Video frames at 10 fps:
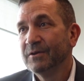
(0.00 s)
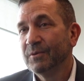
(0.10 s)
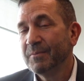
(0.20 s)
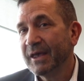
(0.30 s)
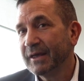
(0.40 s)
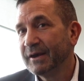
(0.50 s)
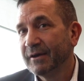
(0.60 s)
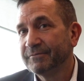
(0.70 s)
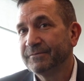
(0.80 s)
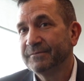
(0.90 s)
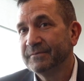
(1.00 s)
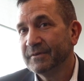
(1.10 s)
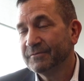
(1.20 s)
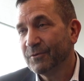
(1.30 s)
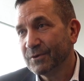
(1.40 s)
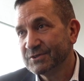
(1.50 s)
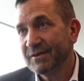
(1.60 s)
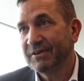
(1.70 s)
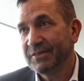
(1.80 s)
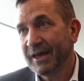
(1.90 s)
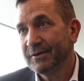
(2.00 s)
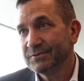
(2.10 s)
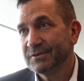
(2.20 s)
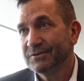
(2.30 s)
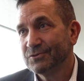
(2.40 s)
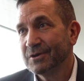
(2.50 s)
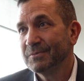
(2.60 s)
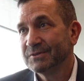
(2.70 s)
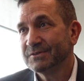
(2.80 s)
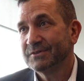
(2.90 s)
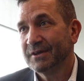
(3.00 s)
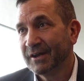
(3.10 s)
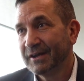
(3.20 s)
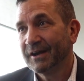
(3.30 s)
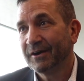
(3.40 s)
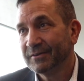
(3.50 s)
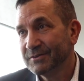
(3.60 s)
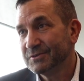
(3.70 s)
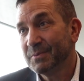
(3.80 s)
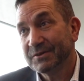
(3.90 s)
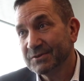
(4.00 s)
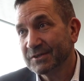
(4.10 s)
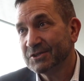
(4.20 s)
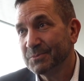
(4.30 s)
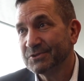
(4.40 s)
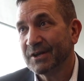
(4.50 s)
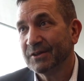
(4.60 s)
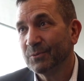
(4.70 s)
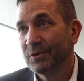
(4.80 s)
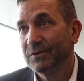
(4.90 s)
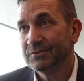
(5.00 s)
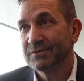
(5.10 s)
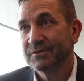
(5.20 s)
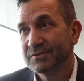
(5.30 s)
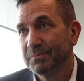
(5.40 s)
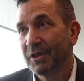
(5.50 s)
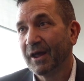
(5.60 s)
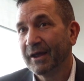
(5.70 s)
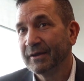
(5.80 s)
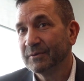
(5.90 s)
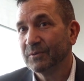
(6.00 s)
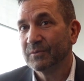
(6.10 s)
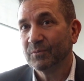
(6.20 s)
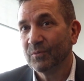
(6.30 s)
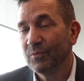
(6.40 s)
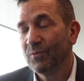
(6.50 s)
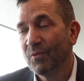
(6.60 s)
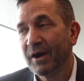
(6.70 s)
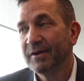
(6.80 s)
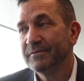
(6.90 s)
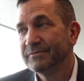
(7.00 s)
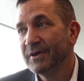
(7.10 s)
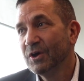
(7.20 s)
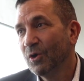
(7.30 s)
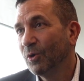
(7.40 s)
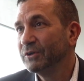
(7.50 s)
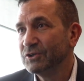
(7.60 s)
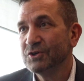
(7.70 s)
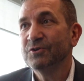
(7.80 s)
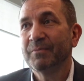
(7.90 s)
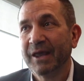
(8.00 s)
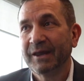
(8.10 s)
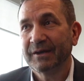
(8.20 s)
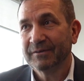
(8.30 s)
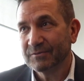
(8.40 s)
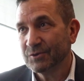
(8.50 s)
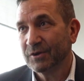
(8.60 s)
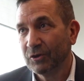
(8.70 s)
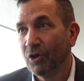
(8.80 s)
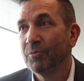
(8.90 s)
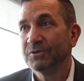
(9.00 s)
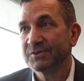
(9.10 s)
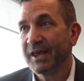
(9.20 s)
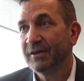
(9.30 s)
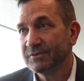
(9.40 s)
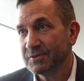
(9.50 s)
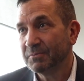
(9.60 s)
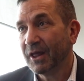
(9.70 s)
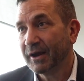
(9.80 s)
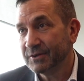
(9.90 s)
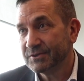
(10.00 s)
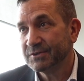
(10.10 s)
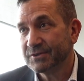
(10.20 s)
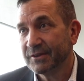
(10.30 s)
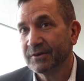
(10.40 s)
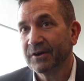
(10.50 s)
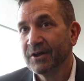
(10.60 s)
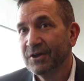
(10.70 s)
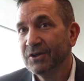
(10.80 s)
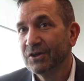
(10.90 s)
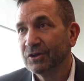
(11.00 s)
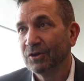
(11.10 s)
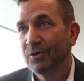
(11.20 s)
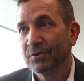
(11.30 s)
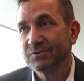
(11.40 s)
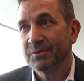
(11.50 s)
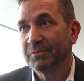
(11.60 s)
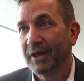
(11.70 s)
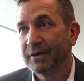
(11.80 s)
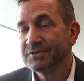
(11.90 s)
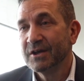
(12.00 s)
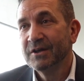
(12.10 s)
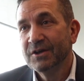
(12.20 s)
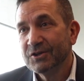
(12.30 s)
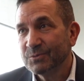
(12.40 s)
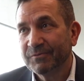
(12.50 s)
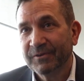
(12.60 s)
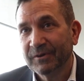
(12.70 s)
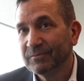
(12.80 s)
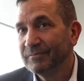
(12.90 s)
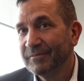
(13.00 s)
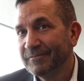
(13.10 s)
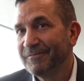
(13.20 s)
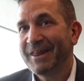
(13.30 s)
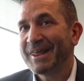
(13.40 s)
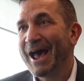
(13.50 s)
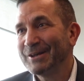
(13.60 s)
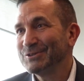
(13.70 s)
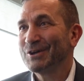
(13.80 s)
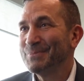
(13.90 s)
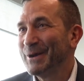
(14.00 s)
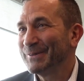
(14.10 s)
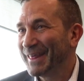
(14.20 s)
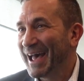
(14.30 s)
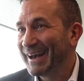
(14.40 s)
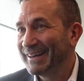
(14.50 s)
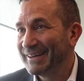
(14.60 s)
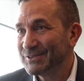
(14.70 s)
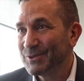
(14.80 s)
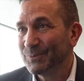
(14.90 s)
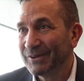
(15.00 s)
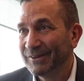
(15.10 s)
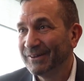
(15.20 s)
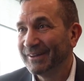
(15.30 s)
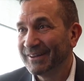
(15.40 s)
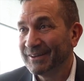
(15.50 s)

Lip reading: We make enough for 70,000 treatments a year. It's about 60% of the world's supply. One of only two main sort of global scale suppliers. There's other local suppliers. So we feel fantastic about that, and it's a real,